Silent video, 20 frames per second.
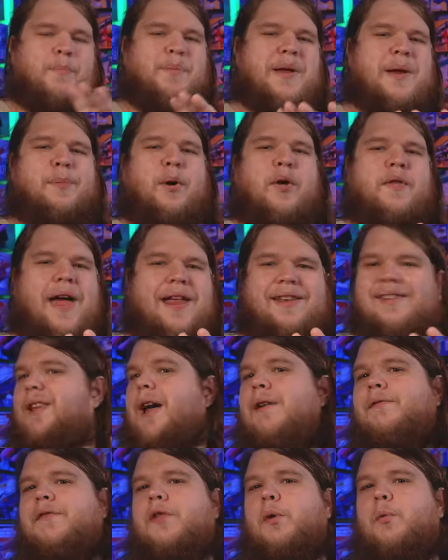There are people
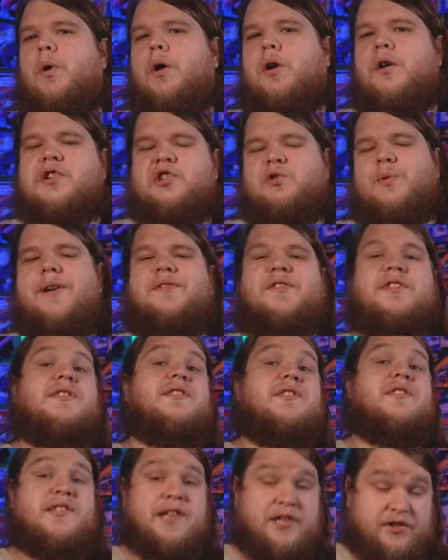that love the Worker
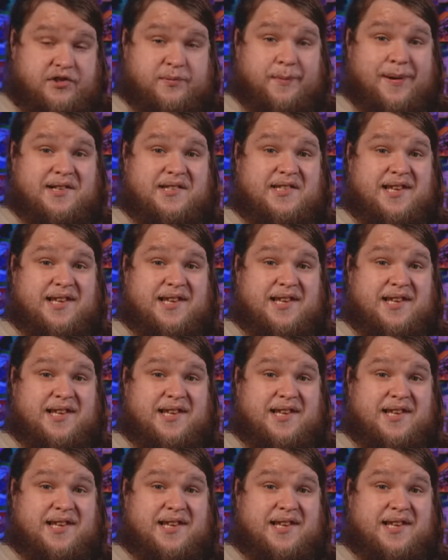Swift, such as